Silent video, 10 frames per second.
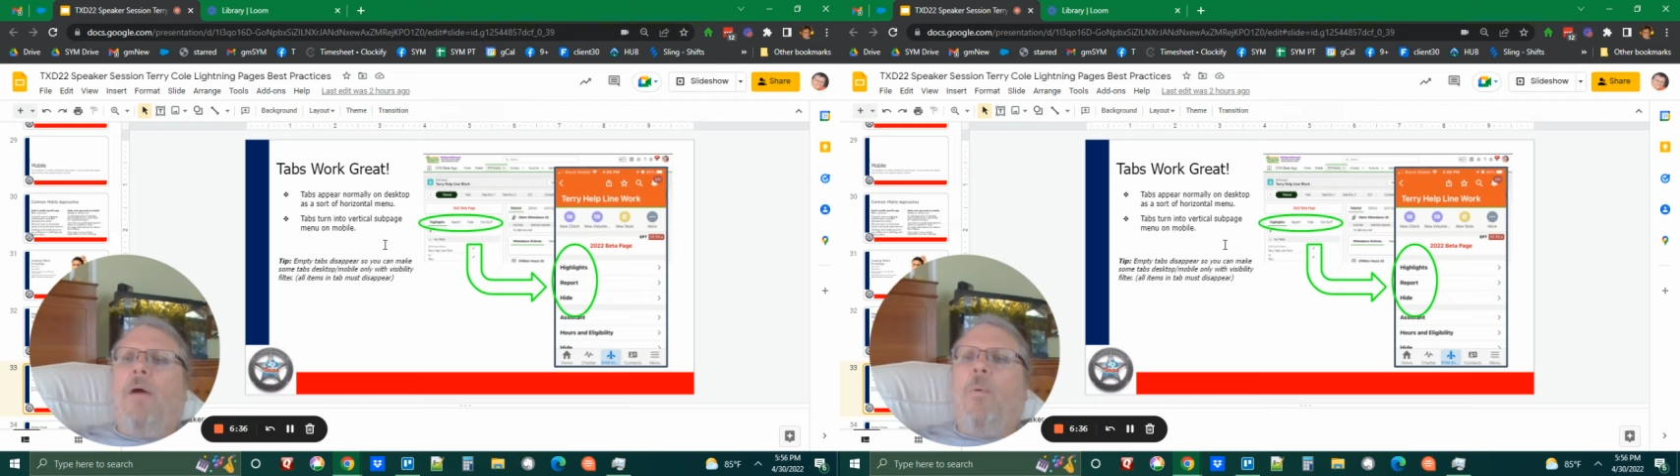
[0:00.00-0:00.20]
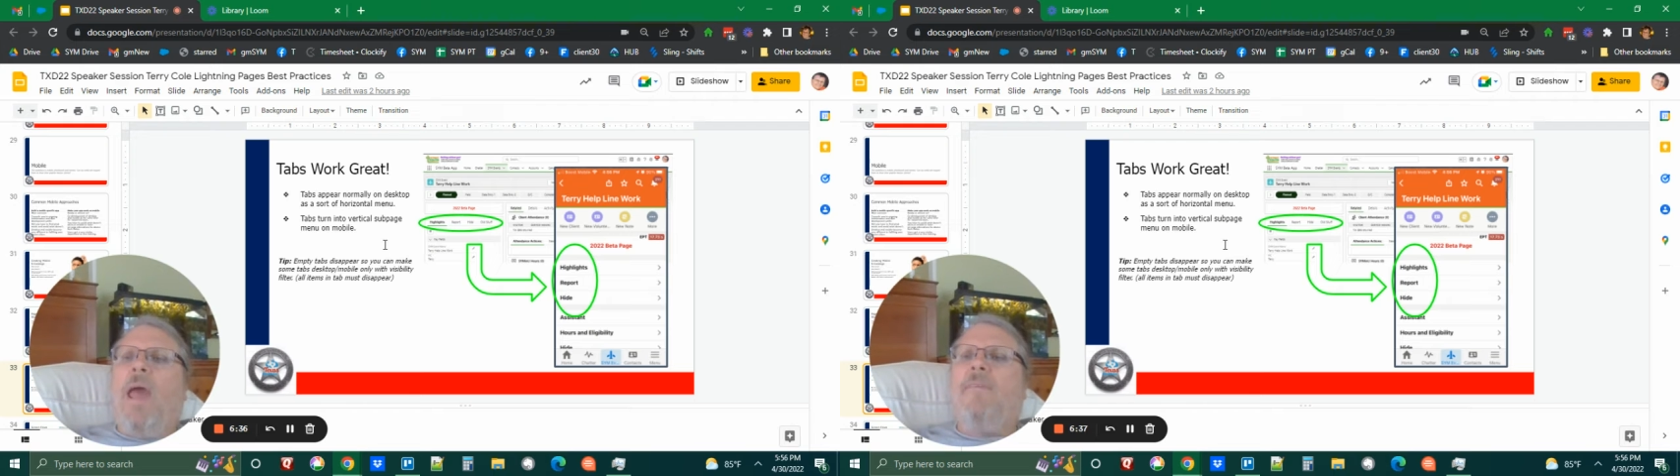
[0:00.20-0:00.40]

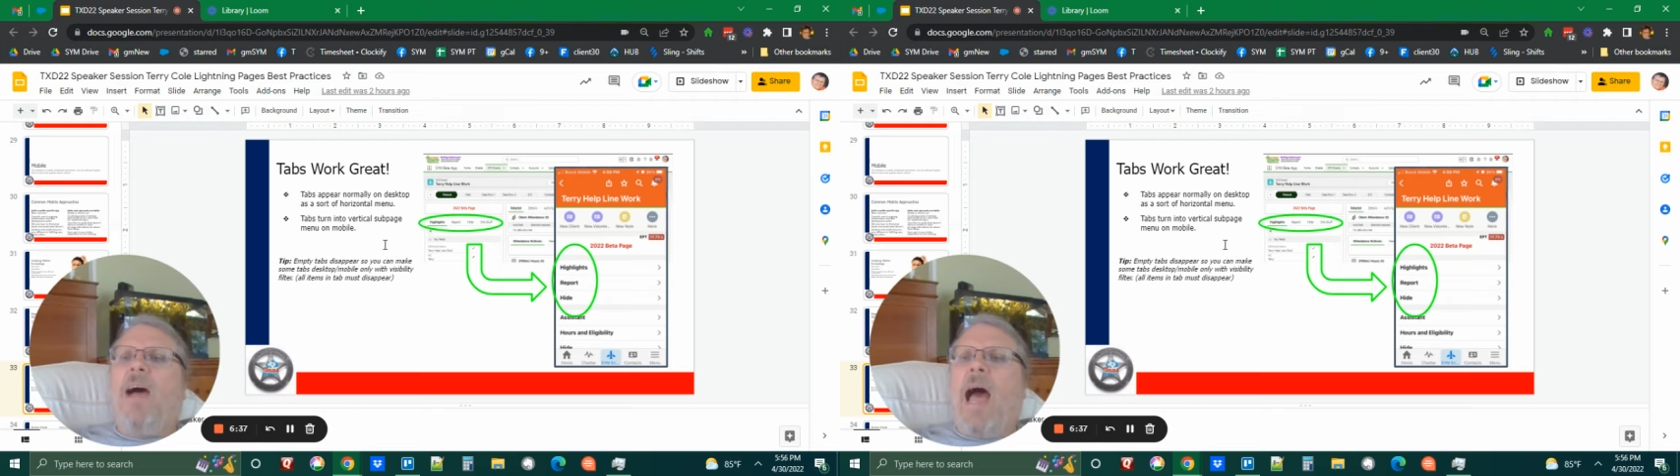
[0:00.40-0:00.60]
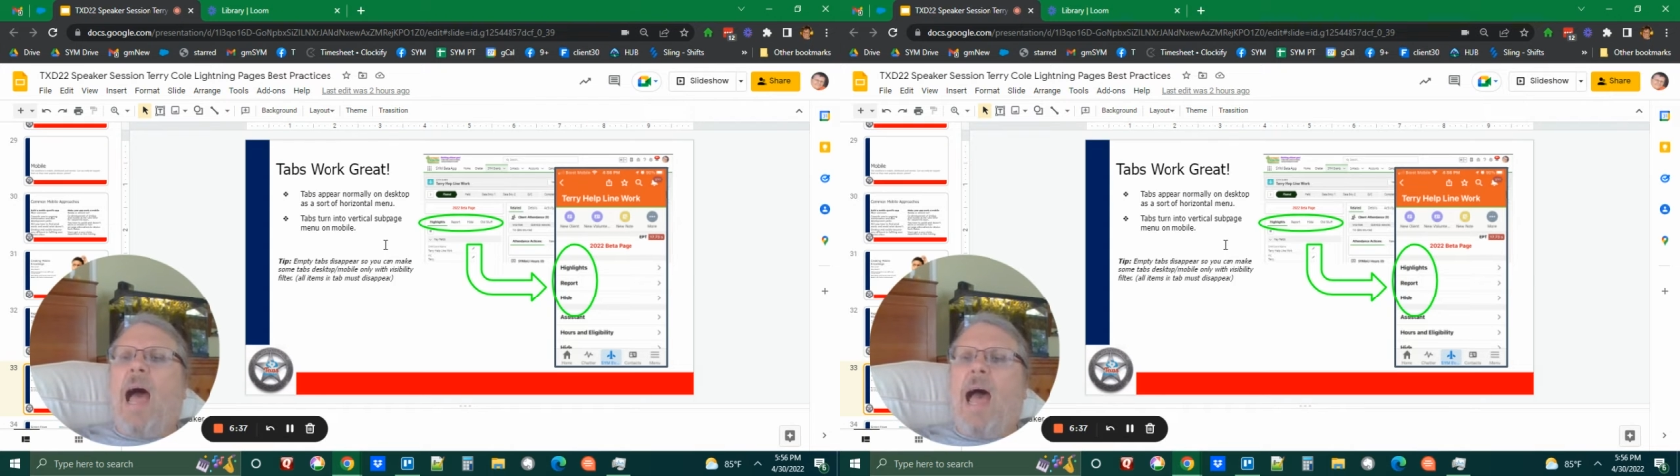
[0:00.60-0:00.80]
we have
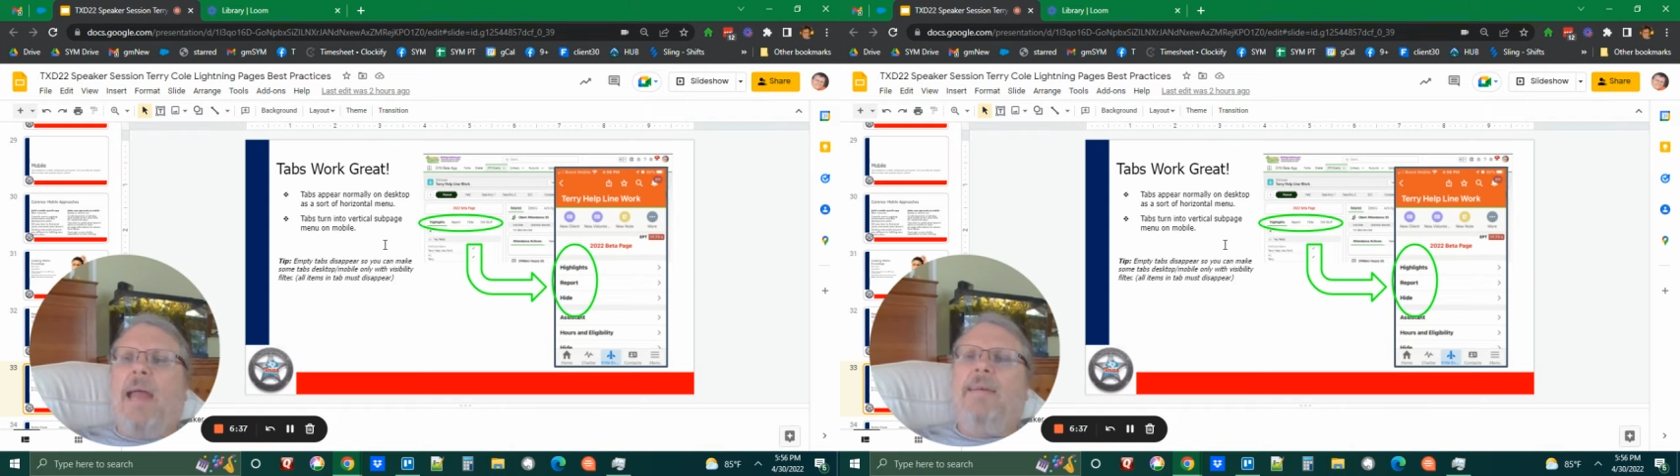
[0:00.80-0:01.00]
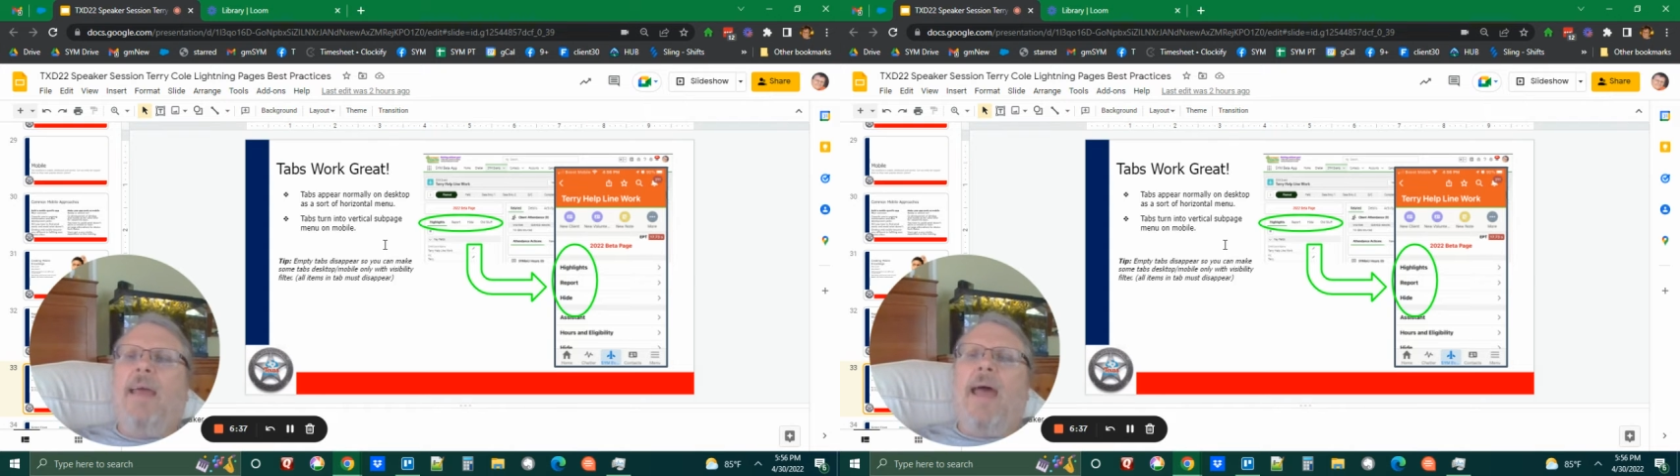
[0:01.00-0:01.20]
a
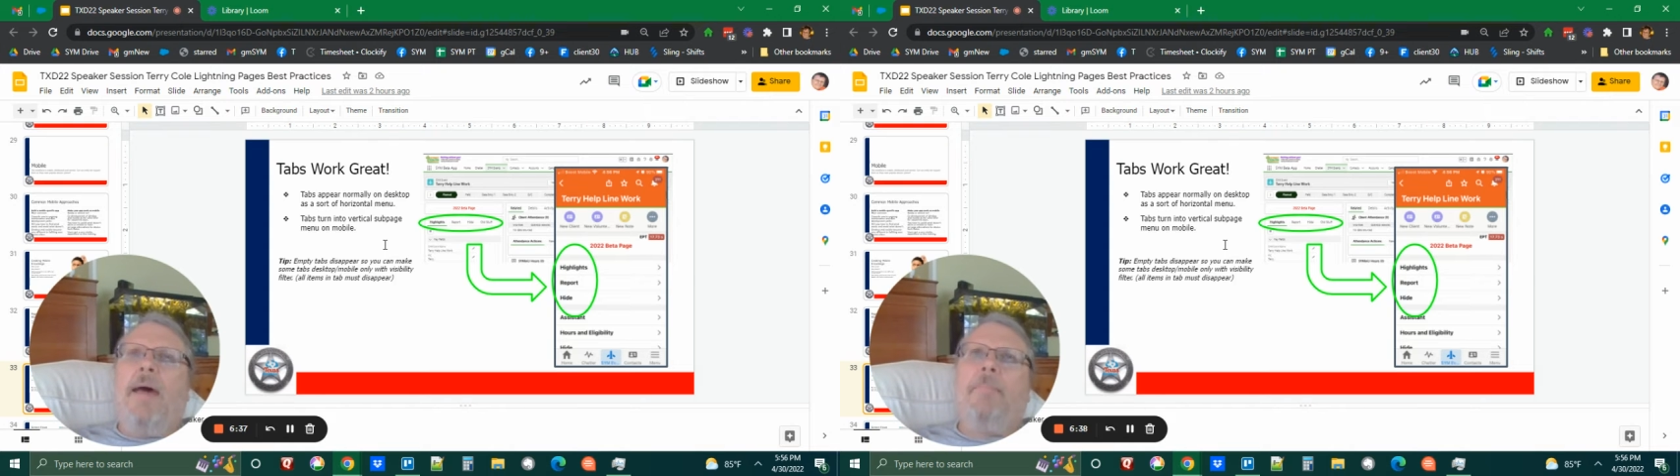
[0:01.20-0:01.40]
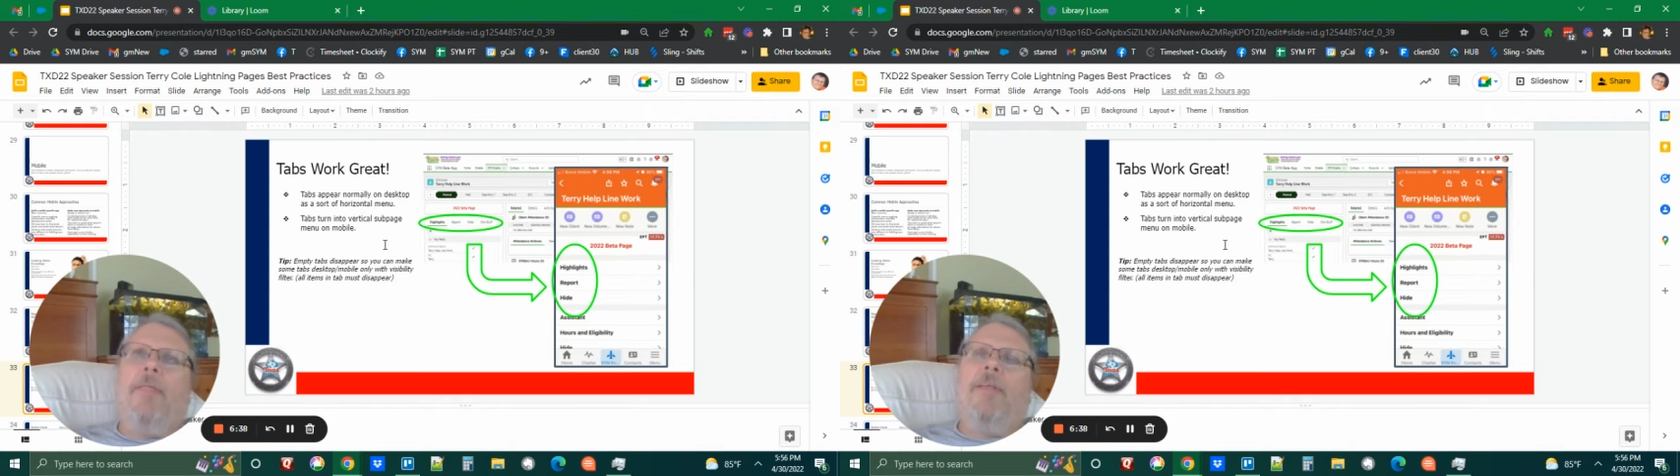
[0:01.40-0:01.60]
hide tab